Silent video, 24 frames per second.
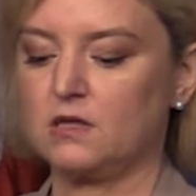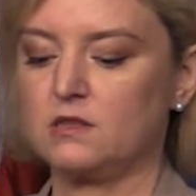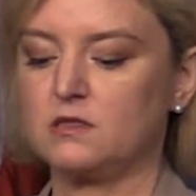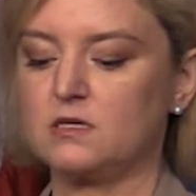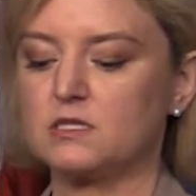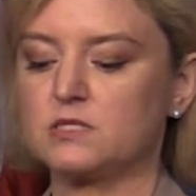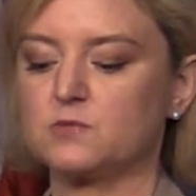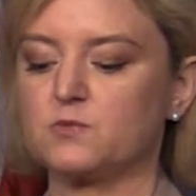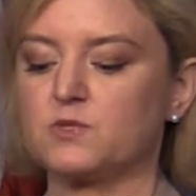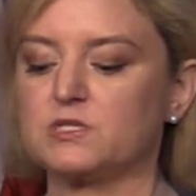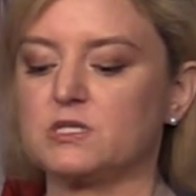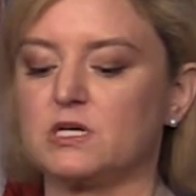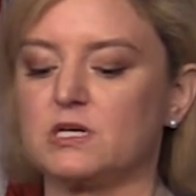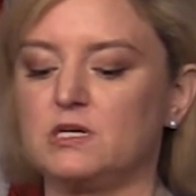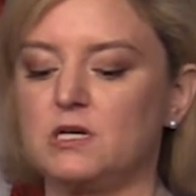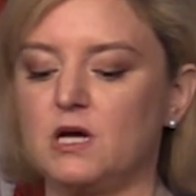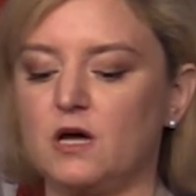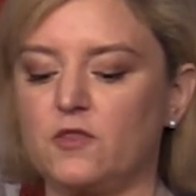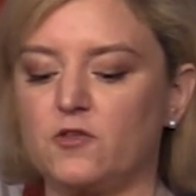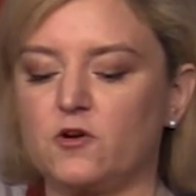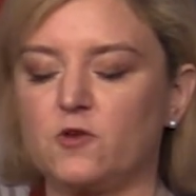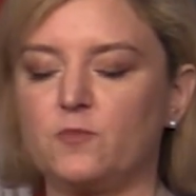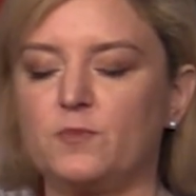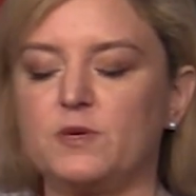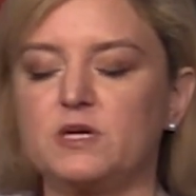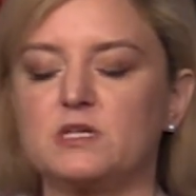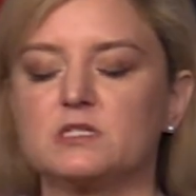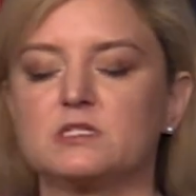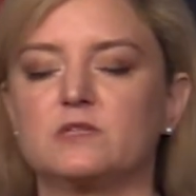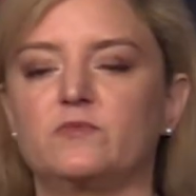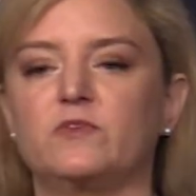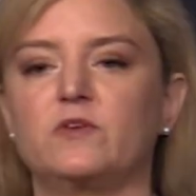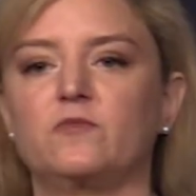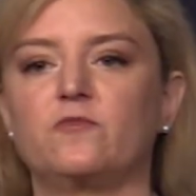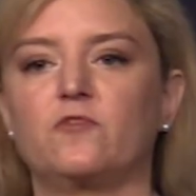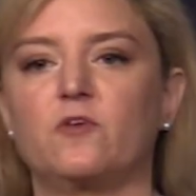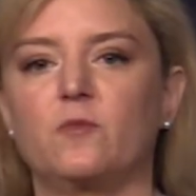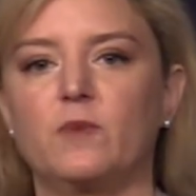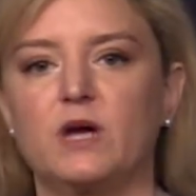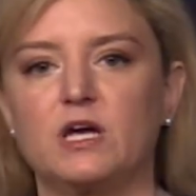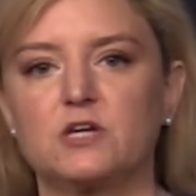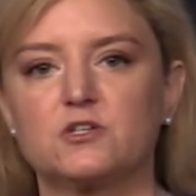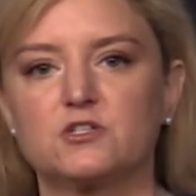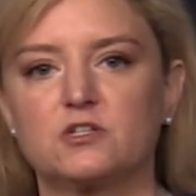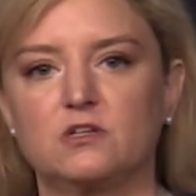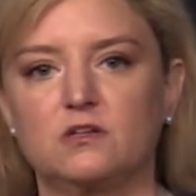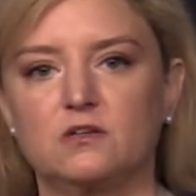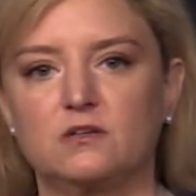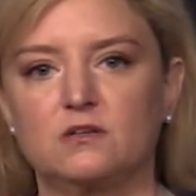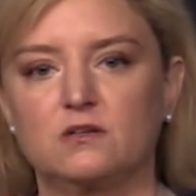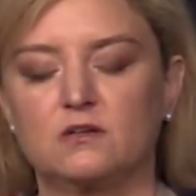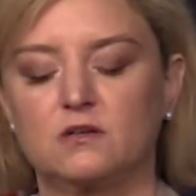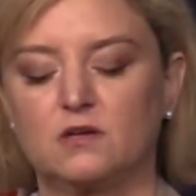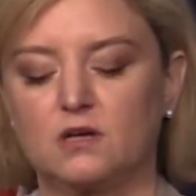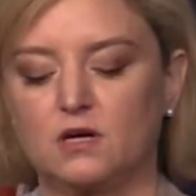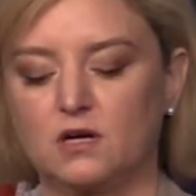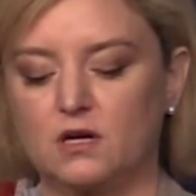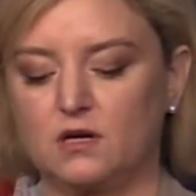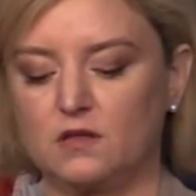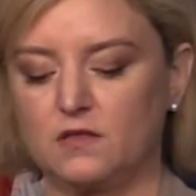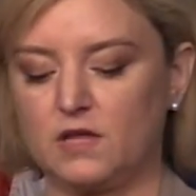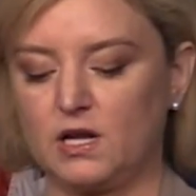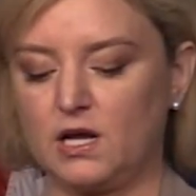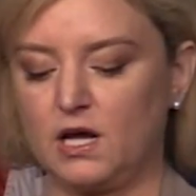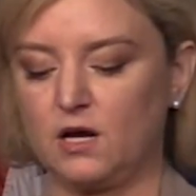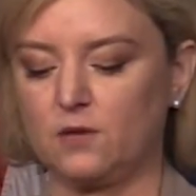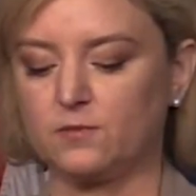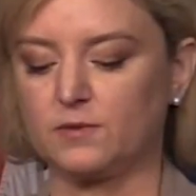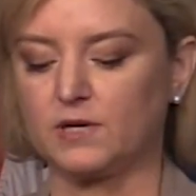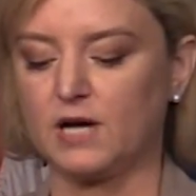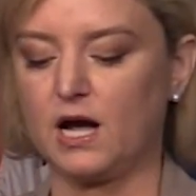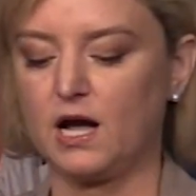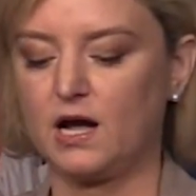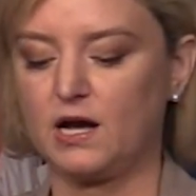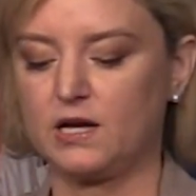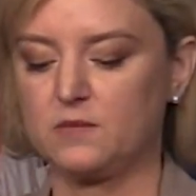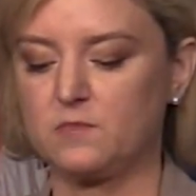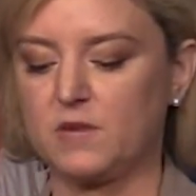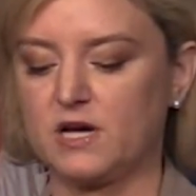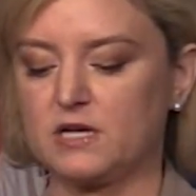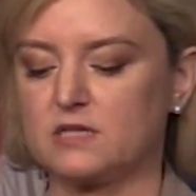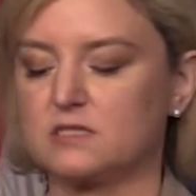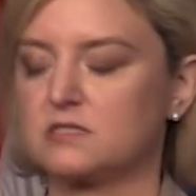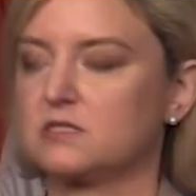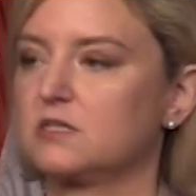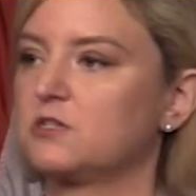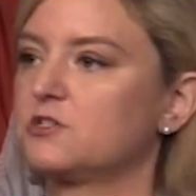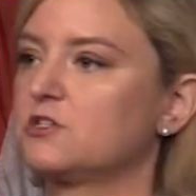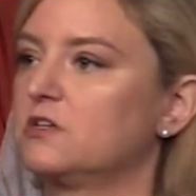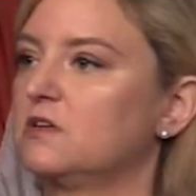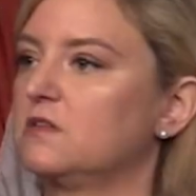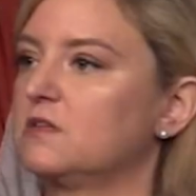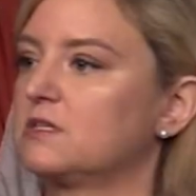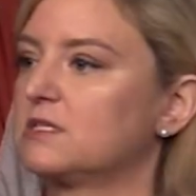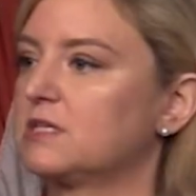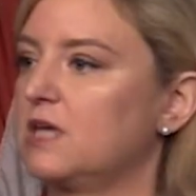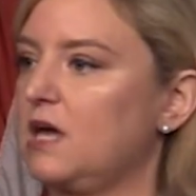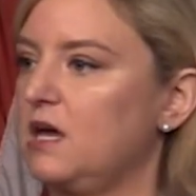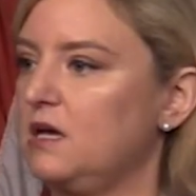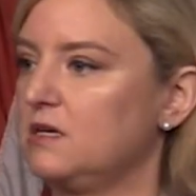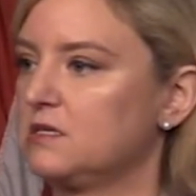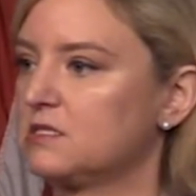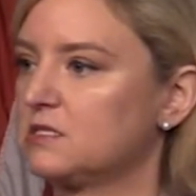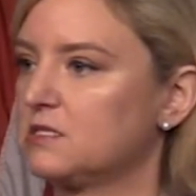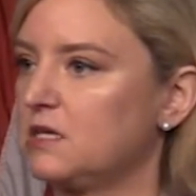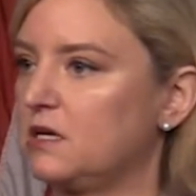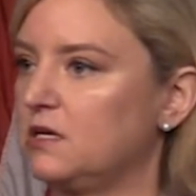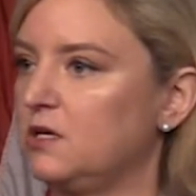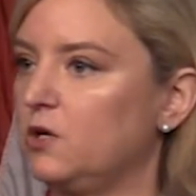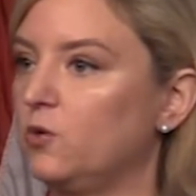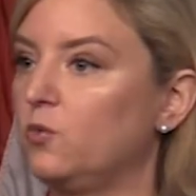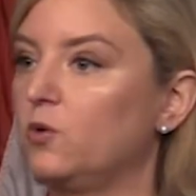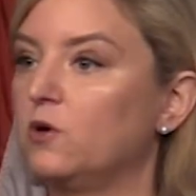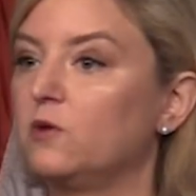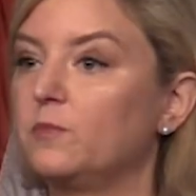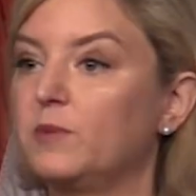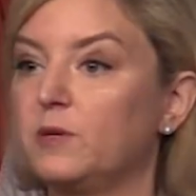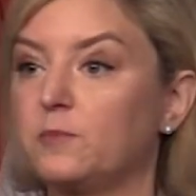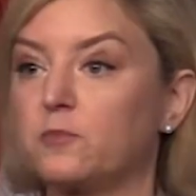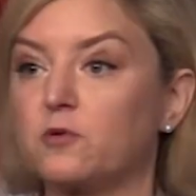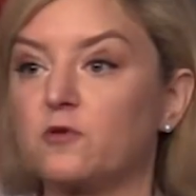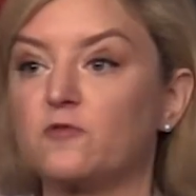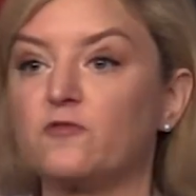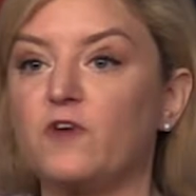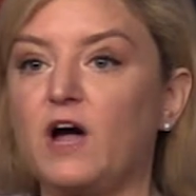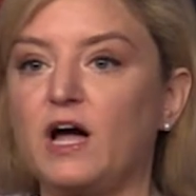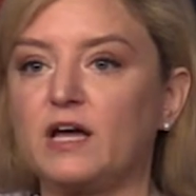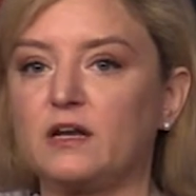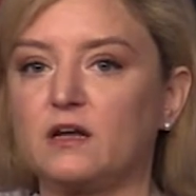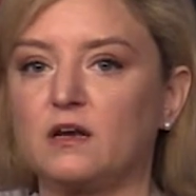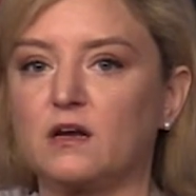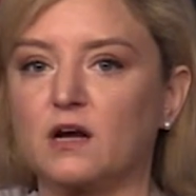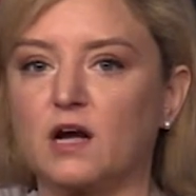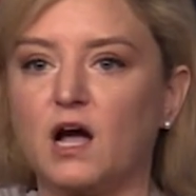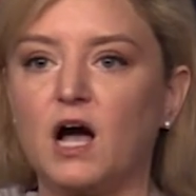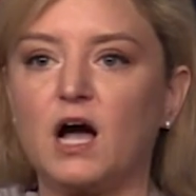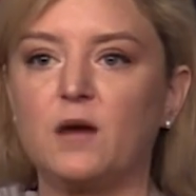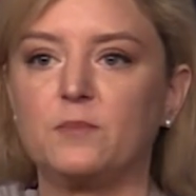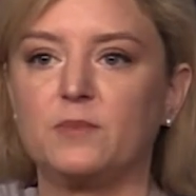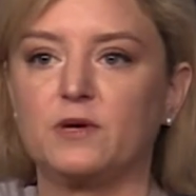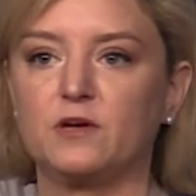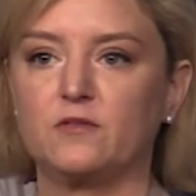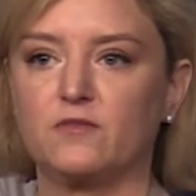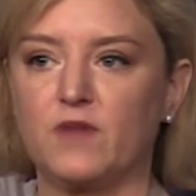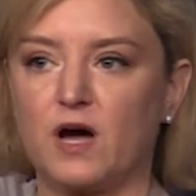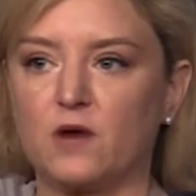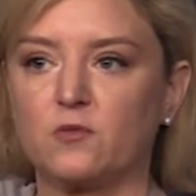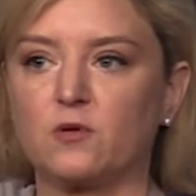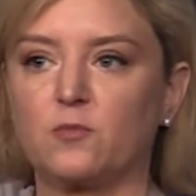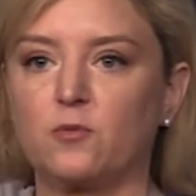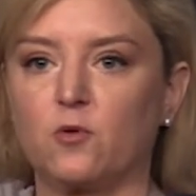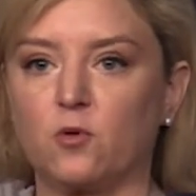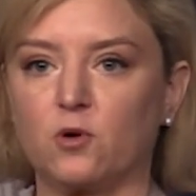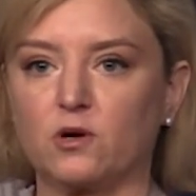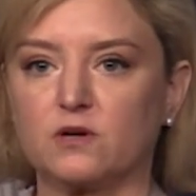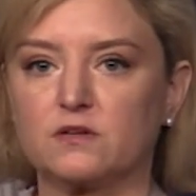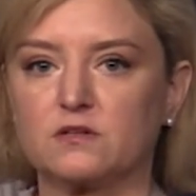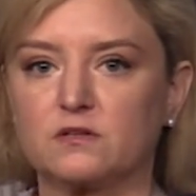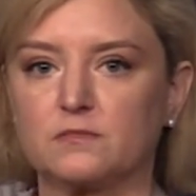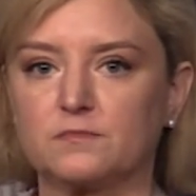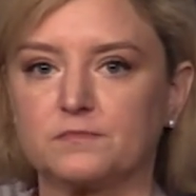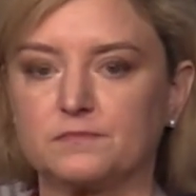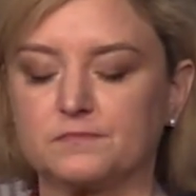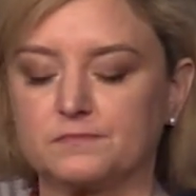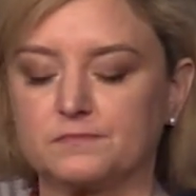This was another piece of information that helped guide my decision in this case, and you will be provided a copy of that report.